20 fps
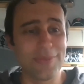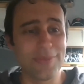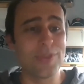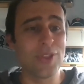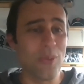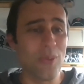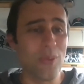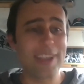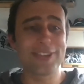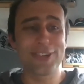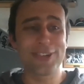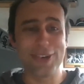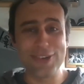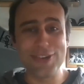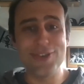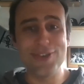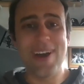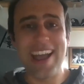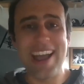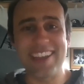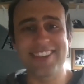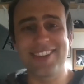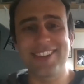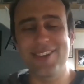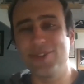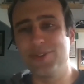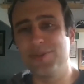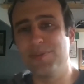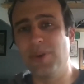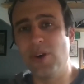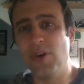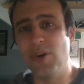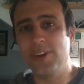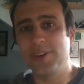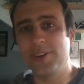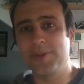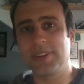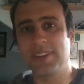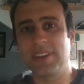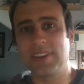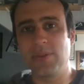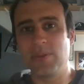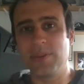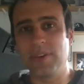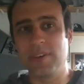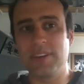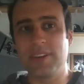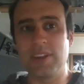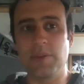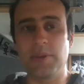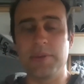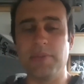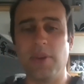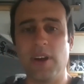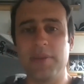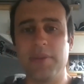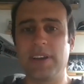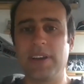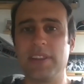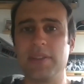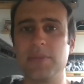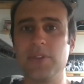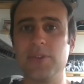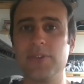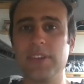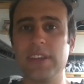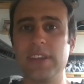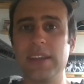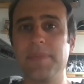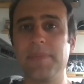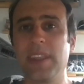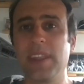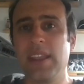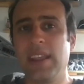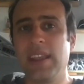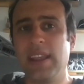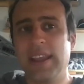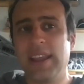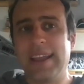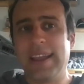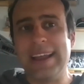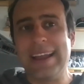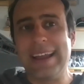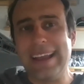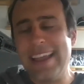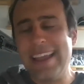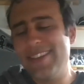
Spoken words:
the Western U.S. Those bones, but they were bought by the museum.